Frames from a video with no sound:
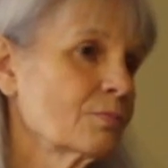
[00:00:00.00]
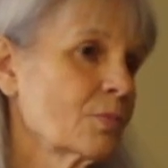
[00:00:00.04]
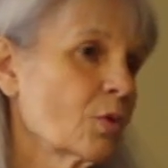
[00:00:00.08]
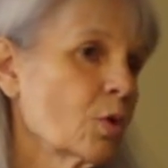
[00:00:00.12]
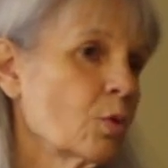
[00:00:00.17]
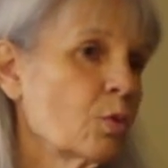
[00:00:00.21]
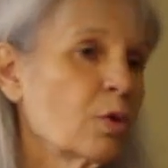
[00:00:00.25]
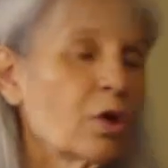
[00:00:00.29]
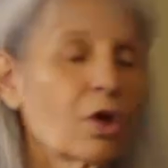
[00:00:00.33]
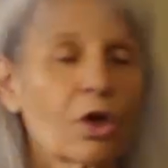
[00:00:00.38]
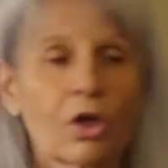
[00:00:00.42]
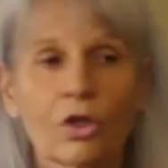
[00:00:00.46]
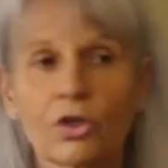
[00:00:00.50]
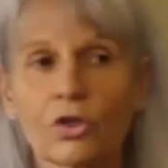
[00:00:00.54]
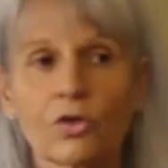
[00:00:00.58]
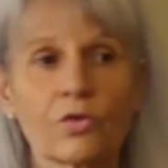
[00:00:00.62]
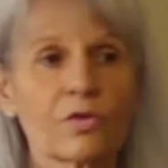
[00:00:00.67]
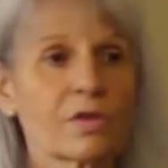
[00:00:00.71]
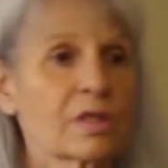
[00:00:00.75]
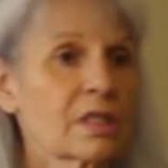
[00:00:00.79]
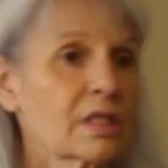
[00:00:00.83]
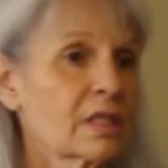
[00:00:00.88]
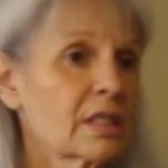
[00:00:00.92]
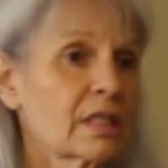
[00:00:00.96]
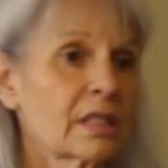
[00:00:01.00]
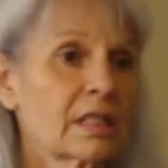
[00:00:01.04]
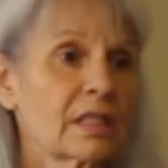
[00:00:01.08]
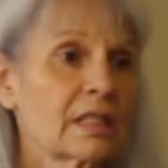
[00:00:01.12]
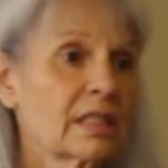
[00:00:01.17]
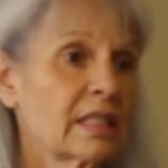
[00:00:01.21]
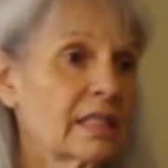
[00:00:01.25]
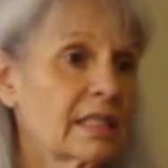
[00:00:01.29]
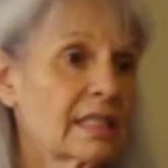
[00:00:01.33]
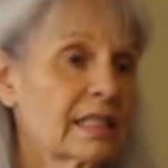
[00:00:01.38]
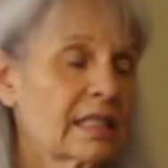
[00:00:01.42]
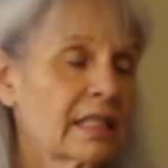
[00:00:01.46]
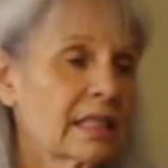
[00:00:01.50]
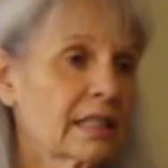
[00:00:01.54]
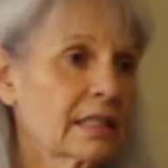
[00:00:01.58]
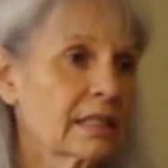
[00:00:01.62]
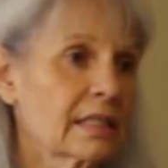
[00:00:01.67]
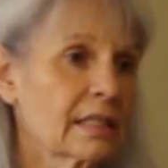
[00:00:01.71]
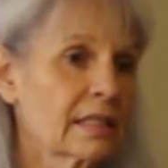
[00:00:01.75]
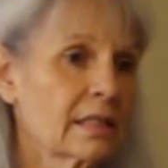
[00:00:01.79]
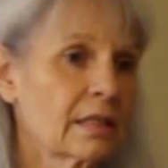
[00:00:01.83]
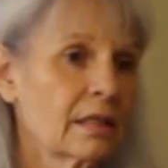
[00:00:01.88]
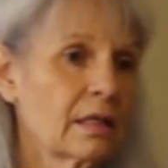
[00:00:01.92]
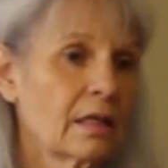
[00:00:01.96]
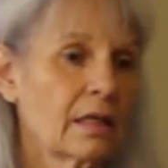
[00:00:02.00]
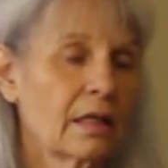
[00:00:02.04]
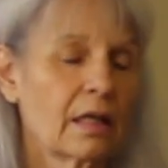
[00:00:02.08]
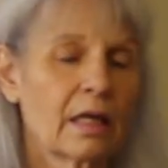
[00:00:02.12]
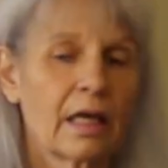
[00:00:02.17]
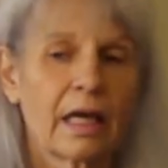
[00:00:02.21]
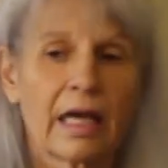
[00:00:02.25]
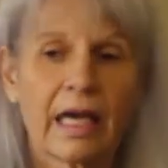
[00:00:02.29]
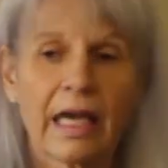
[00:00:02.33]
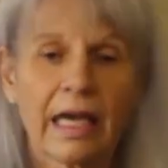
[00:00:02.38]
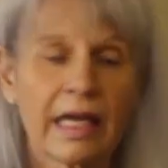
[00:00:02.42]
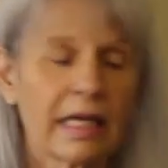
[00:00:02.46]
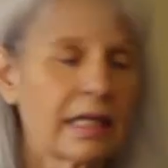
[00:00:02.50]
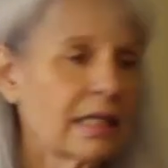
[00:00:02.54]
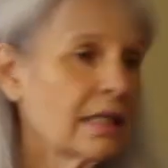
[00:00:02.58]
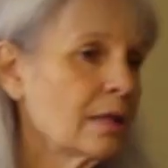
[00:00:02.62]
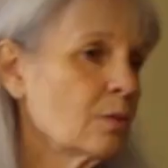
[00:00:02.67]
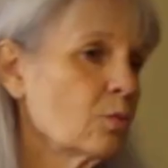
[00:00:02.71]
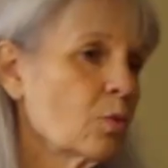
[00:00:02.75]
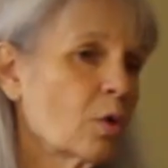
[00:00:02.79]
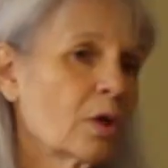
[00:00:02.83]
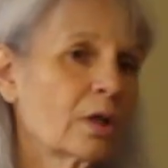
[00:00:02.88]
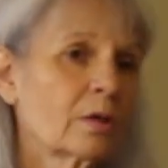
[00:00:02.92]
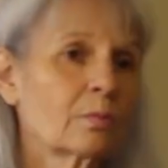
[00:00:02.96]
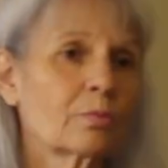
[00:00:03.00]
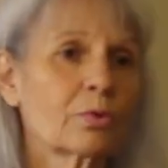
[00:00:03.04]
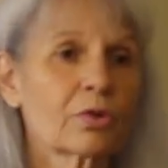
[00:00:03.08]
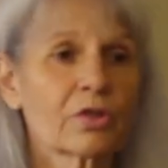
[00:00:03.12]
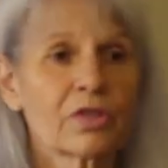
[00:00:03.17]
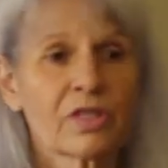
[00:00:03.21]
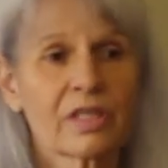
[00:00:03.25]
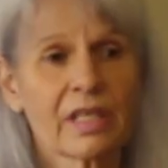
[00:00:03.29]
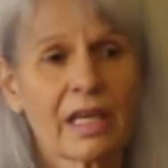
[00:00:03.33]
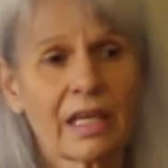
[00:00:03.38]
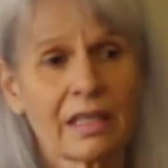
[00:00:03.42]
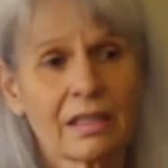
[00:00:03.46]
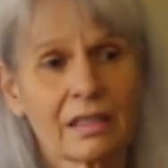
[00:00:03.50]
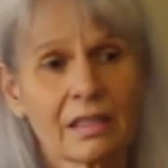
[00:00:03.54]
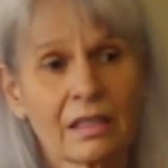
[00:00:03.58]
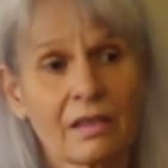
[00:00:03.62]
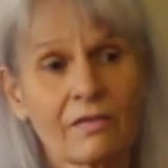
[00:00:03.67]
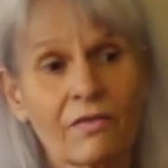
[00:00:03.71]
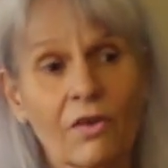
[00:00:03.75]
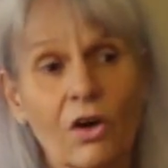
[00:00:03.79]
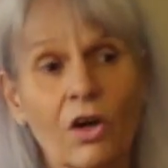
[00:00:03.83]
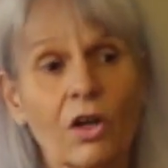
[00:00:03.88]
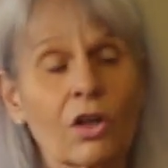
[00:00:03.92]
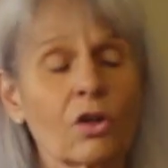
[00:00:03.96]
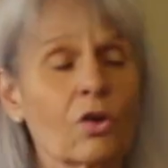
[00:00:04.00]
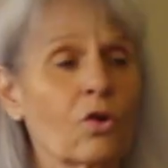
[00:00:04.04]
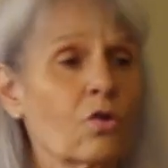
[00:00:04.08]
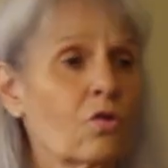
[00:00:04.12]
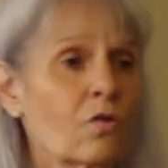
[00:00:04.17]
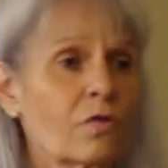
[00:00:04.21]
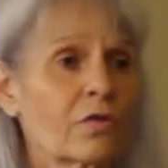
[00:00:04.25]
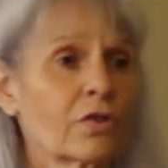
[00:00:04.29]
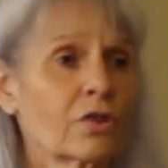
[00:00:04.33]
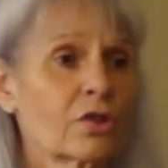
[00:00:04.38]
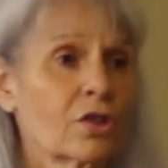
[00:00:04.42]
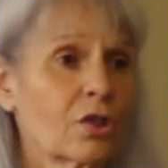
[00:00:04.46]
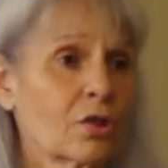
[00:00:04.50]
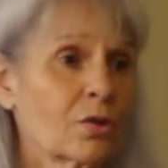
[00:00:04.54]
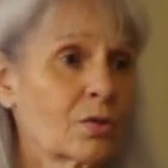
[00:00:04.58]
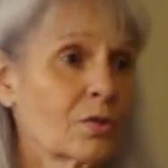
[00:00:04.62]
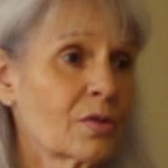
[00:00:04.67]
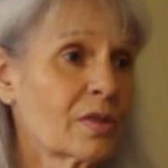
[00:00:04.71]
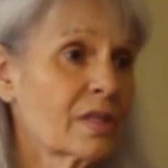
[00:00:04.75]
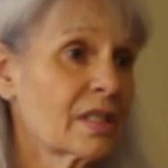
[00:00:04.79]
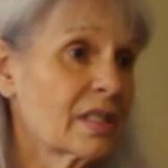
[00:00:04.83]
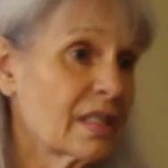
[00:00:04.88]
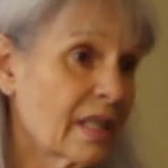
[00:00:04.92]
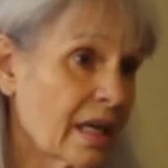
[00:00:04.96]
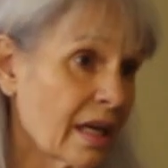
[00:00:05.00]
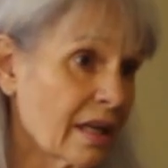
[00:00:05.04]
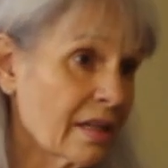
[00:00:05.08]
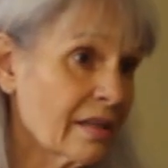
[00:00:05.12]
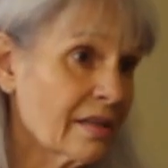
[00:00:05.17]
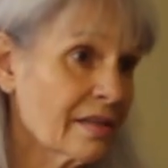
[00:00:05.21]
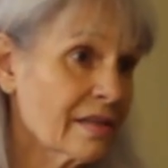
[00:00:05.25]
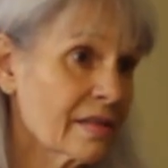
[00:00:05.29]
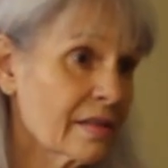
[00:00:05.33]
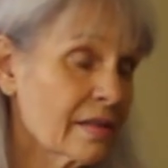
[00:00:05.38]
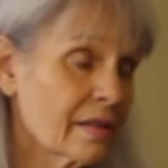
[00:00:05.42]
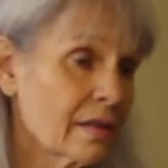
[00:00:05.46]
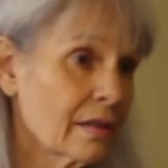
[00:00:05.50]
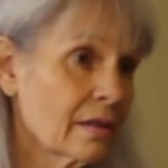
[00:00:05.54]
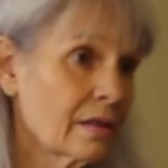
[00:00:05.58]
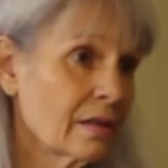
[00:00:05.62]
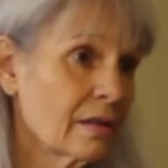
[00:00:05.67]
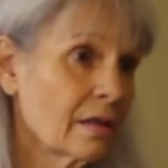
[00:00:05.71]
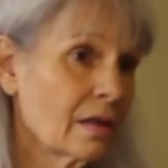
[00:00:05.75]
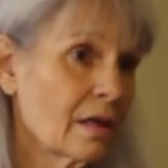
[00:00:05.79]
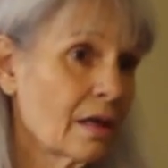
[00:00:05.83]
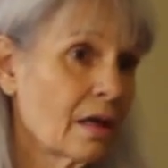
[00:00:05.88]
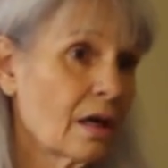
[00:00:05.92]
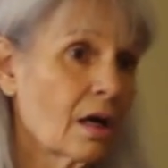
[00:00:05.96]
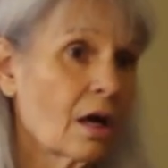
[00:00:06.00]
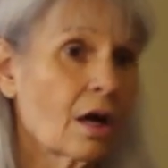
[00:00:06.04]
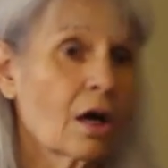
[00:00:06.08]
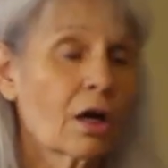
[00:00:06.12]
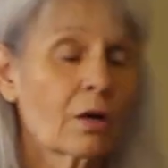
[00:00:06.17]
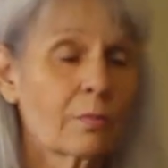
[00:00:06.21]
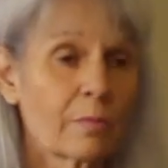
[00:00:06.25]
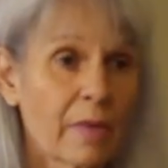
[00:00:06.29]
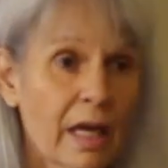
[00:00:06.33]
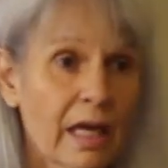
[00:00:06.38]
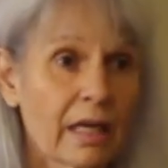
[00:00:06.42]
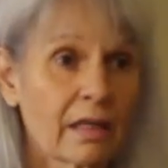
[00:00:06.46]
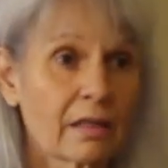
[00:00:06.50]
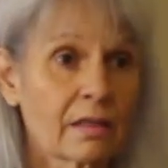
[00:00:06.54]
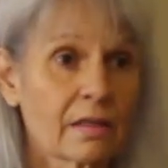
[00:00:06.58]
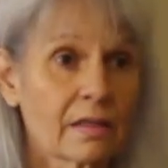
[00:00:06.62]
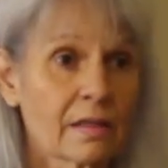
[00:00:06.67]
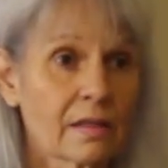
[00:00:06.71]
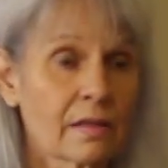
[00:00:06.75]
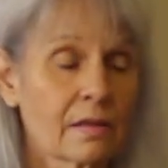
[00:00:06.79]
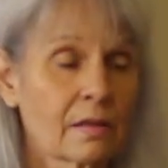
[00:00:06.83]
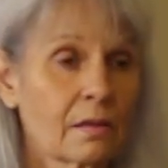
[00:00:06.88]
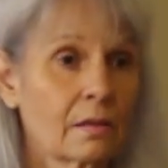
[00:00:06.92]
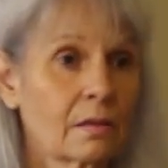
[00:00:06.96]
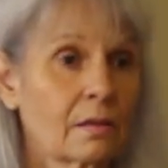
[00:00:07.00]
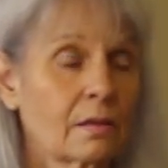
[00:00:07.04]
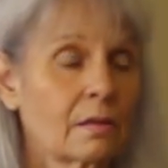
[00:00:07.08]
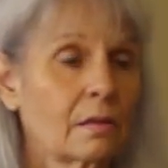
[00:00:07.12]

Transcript: We all know the statistics. 81% of all overdose deaths are males.